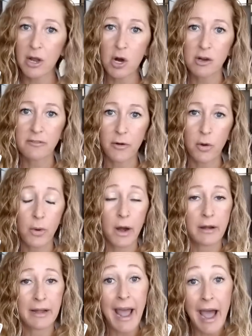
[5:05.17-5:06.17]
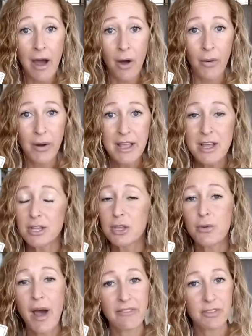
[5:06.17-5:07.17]
hurtful, where now
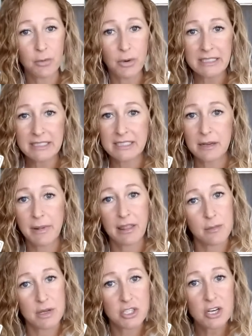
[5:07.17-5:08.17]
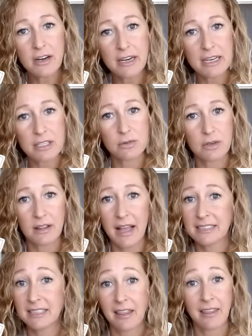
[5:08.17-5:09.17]
you have the wisdom and the maturity to
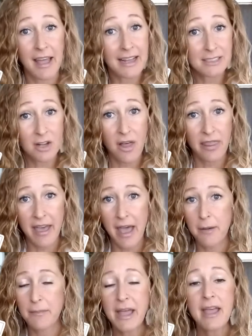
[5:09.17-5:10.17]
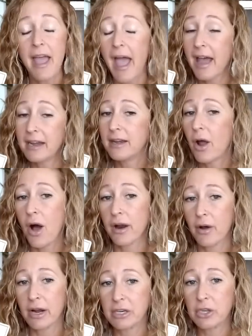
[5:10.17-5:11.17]
realize that's on them and not
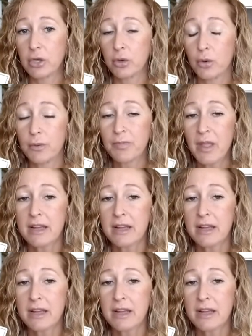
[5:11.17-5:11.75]
on you.